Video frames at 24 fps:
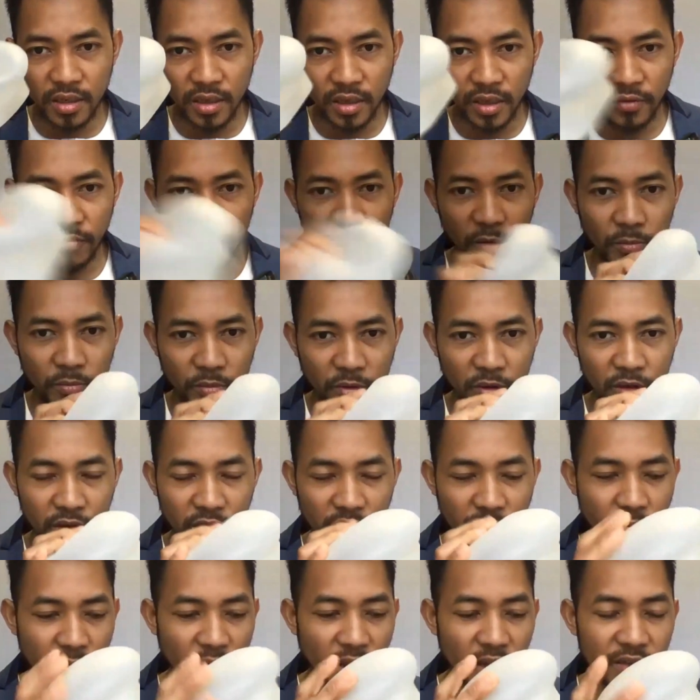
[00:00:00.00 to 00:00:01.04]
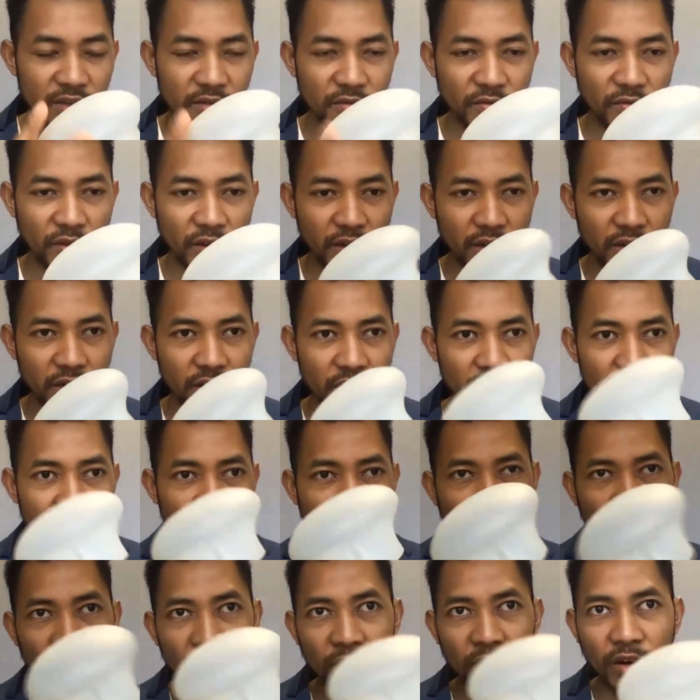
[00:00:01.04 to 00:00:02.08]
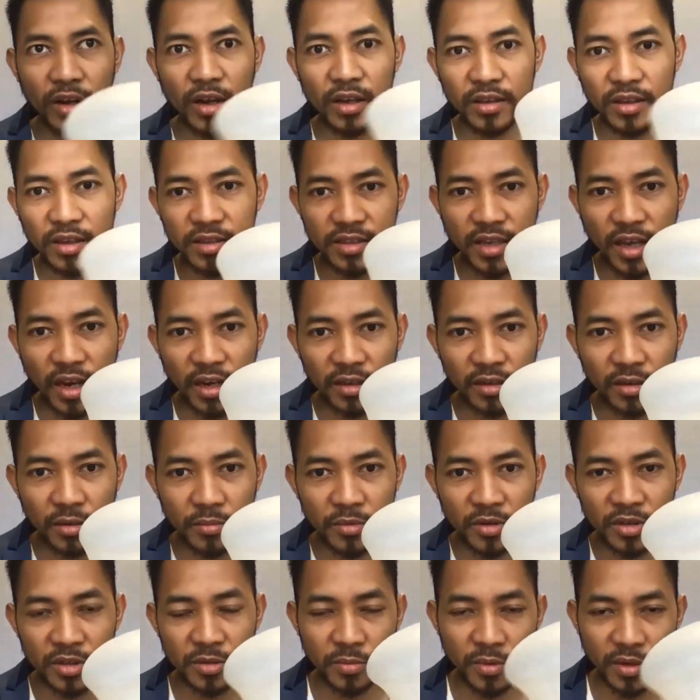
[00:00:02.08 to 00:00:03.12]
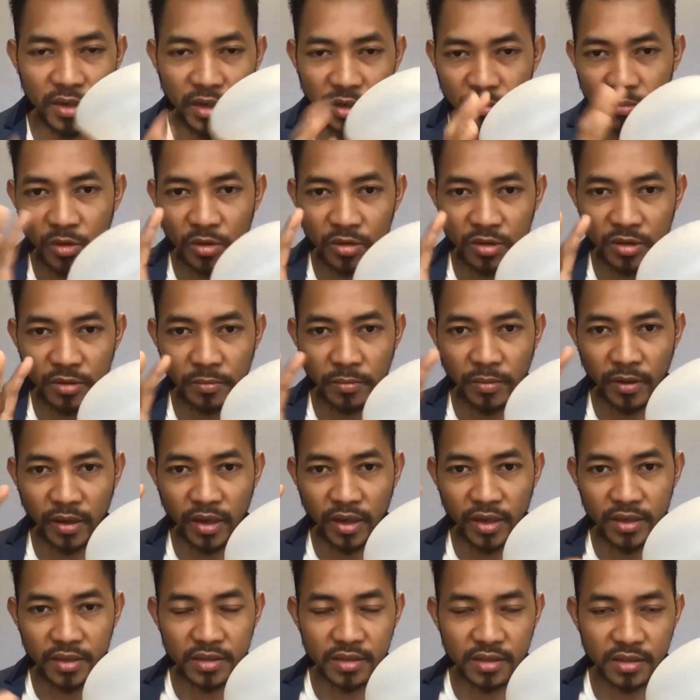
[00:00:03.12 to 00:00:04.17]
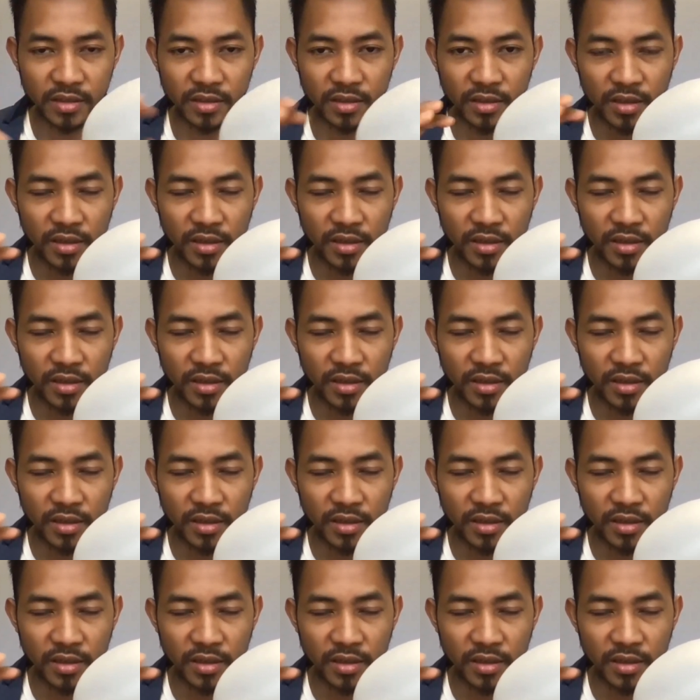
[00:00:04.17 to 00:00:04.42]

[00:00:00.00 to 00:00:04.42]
if you put the MagSphere, I forgot the exact numbers, but it multiplies,